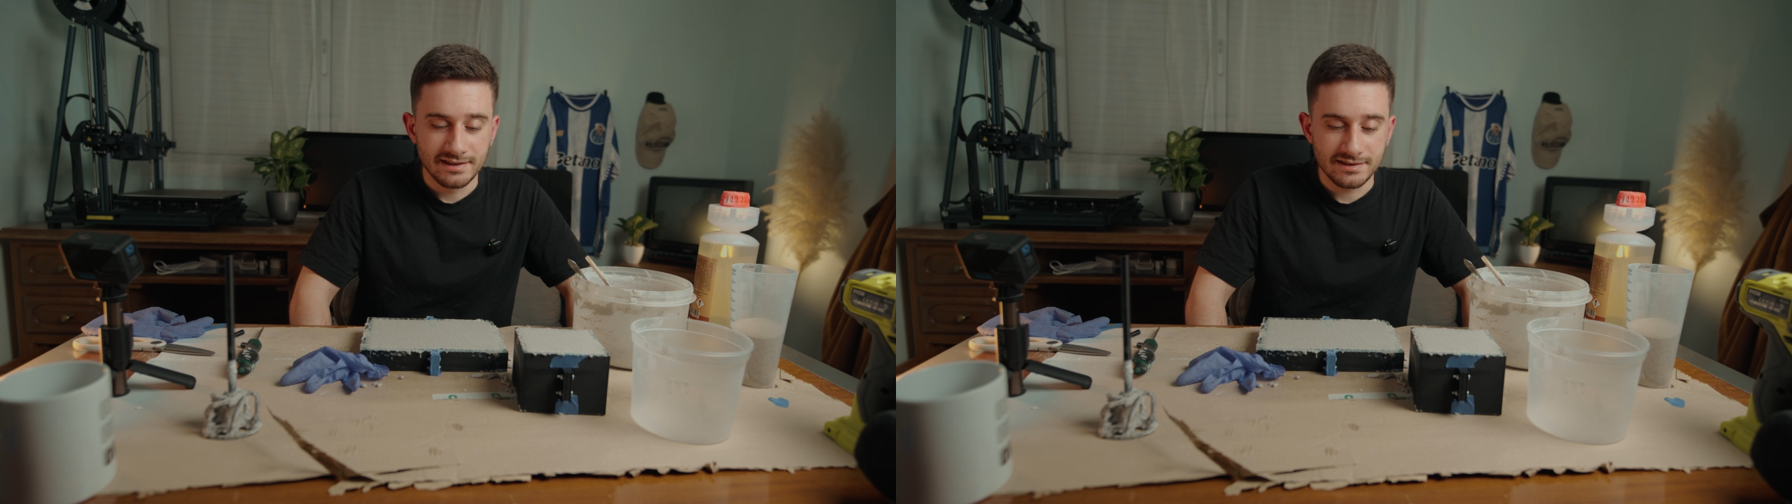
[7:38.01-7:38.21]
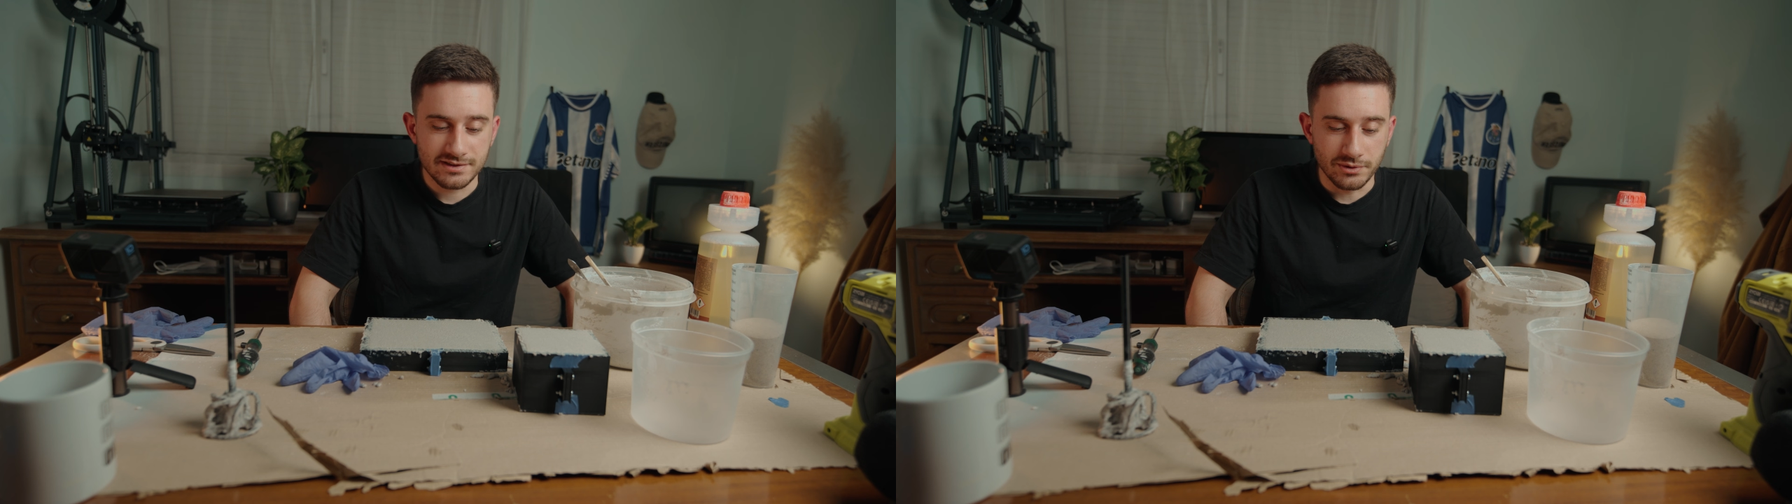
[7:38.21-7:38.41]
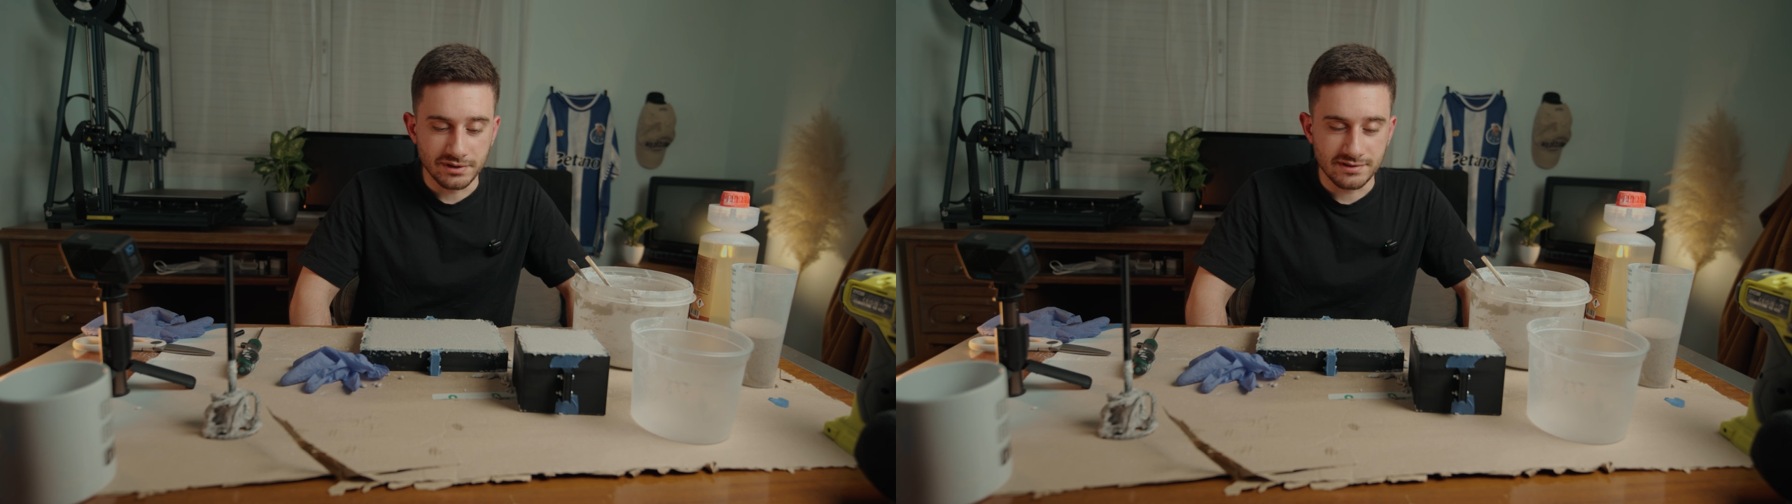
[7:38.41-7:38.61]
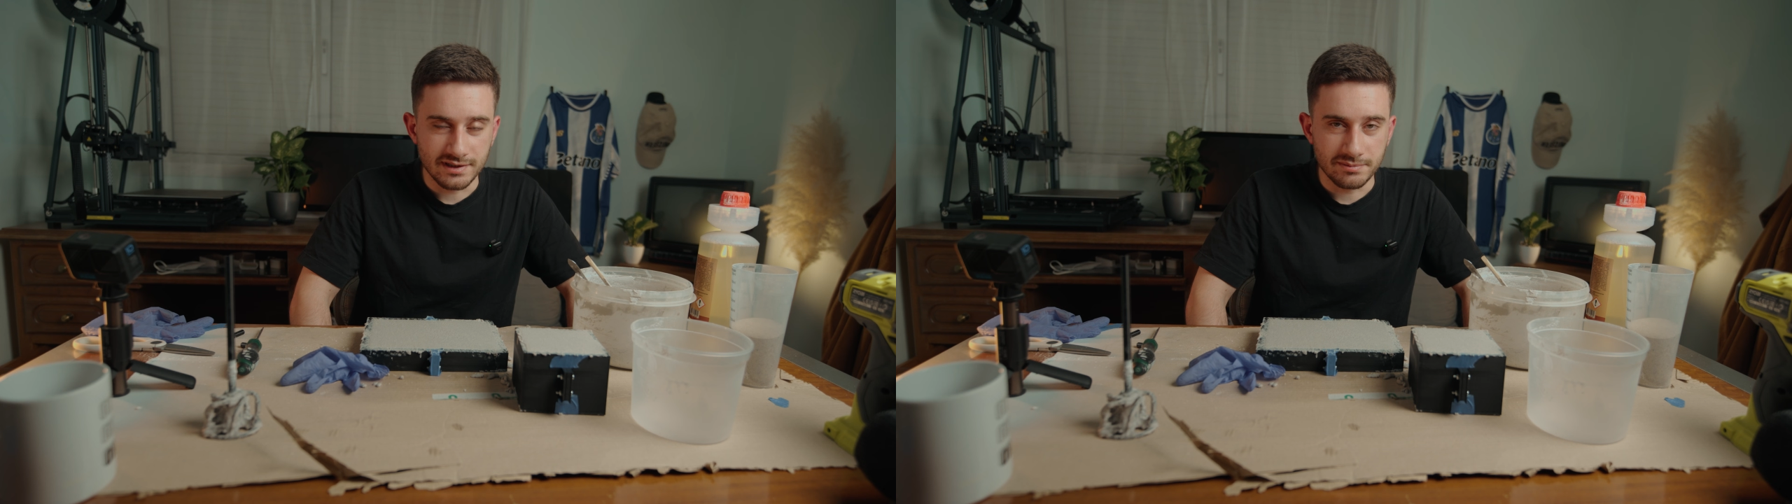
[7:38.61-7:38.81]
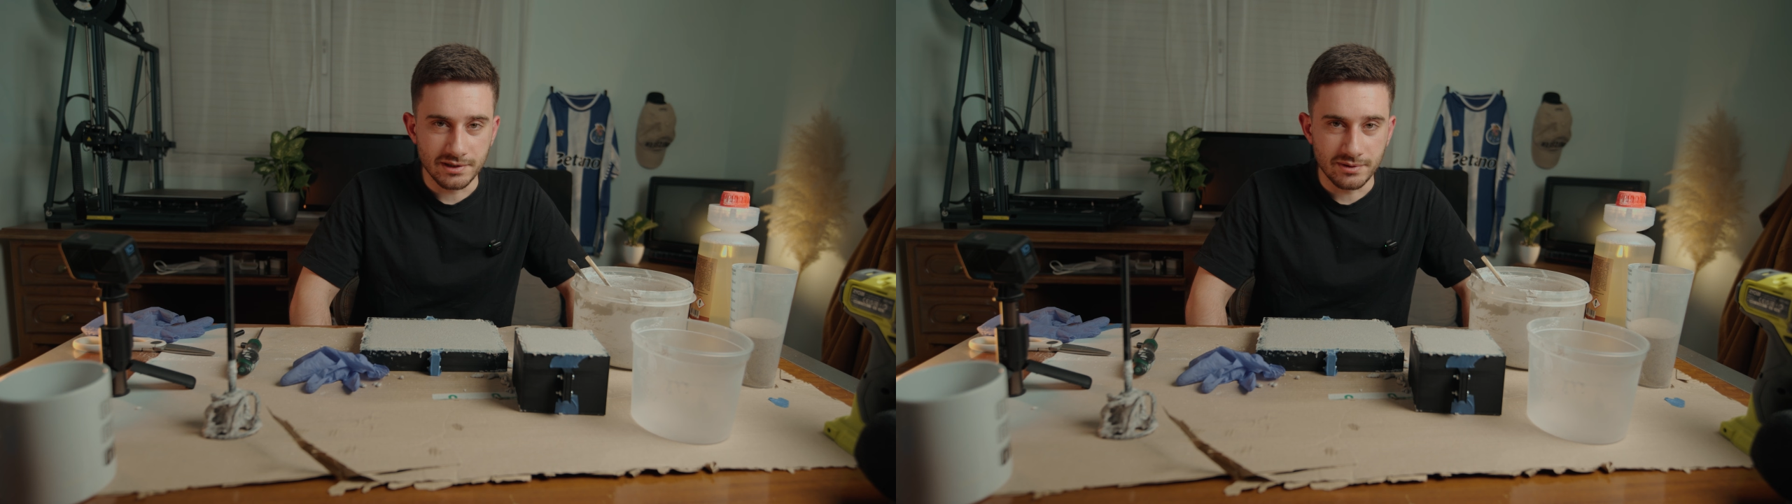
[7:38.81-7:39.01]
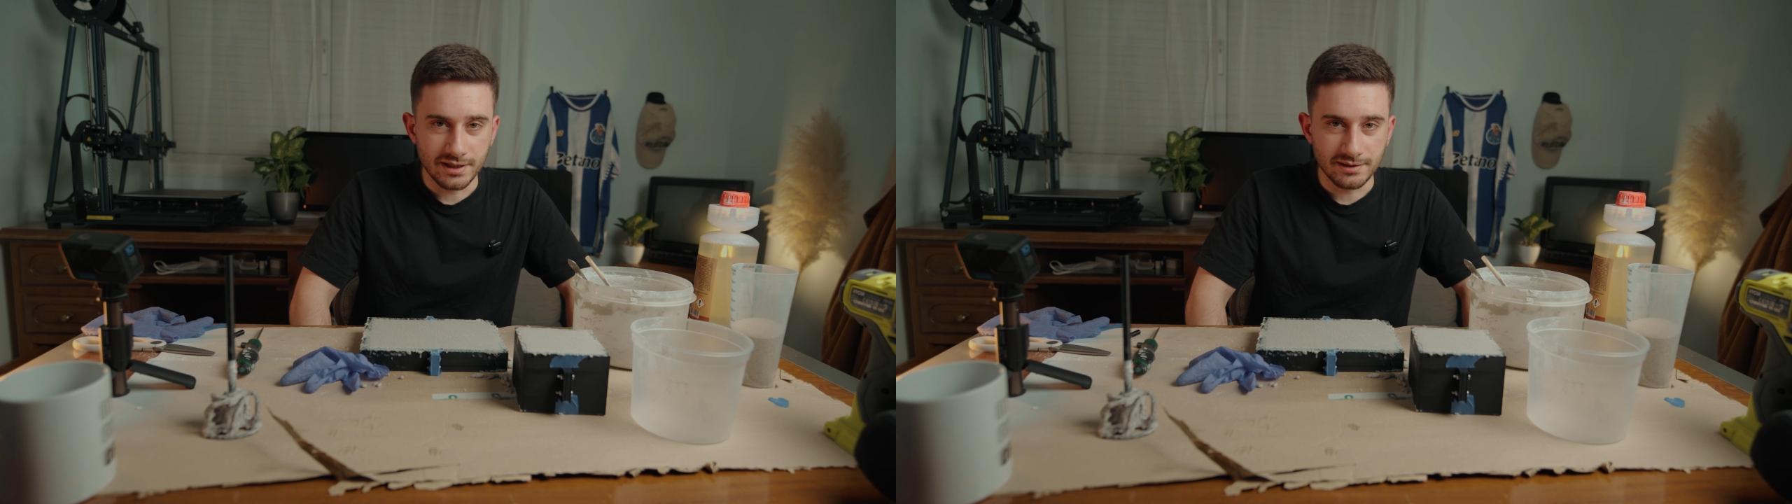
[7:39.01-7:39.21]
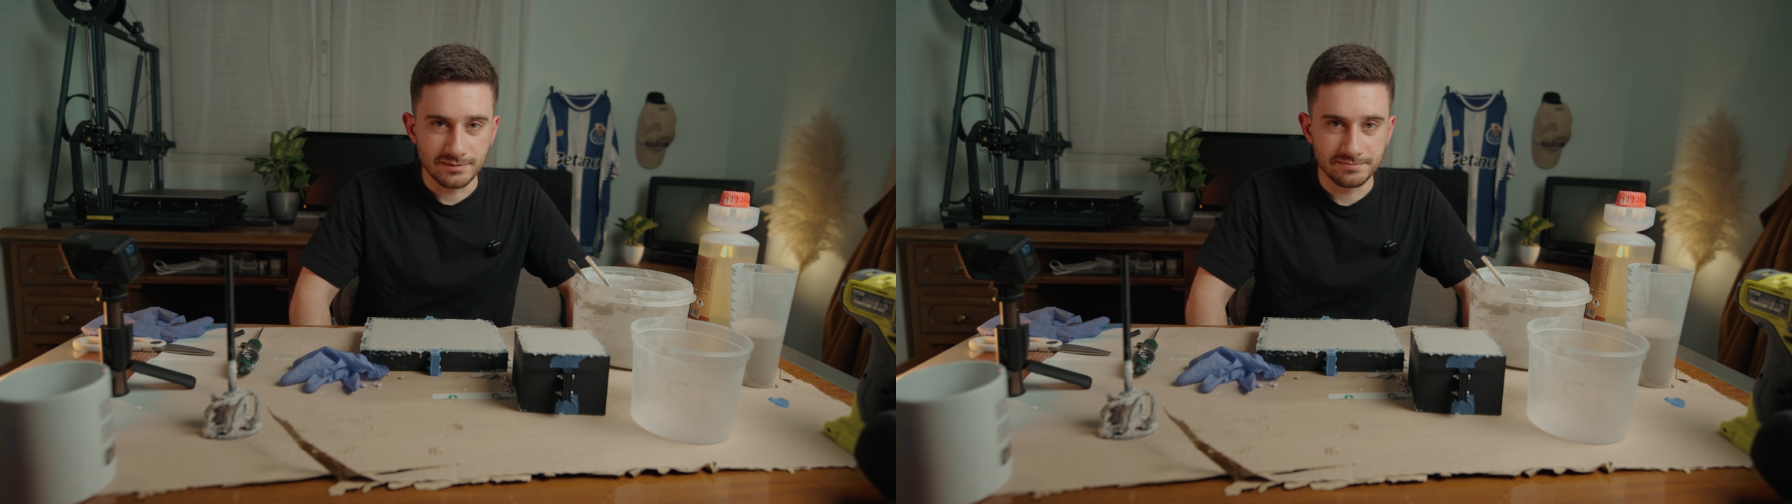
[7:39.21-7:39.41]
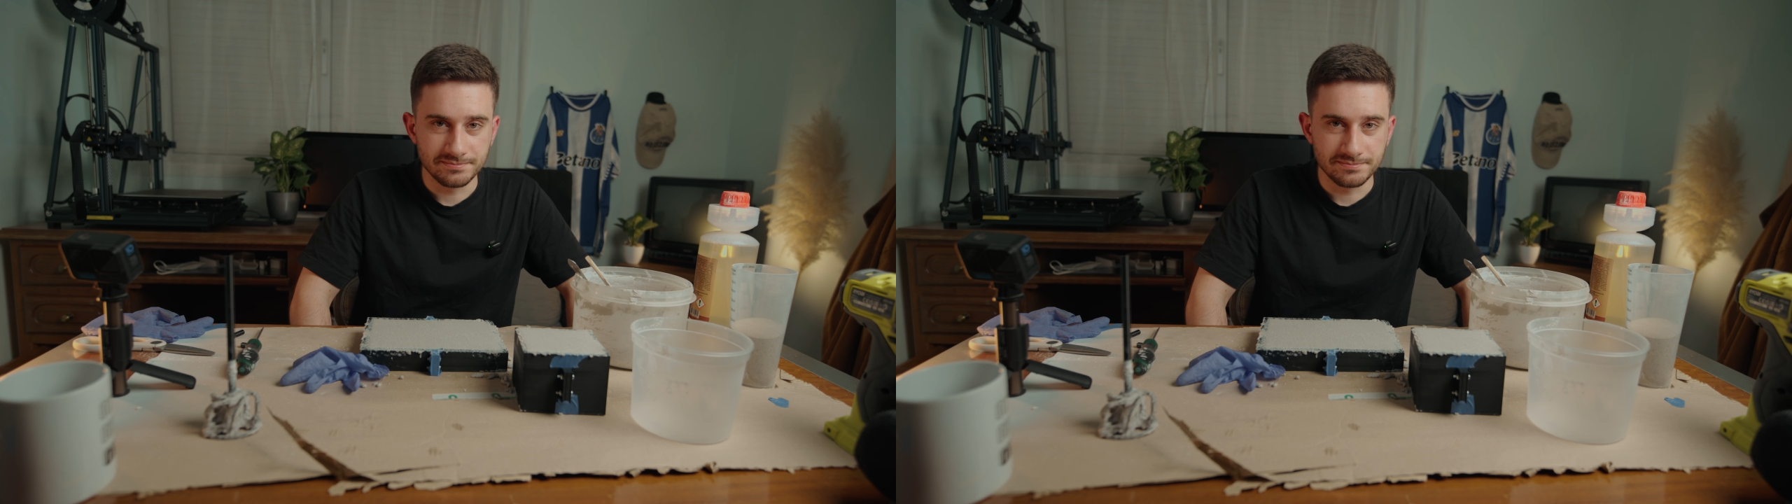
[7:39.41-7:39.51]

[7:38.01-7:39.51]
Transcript: It's going to take me a while.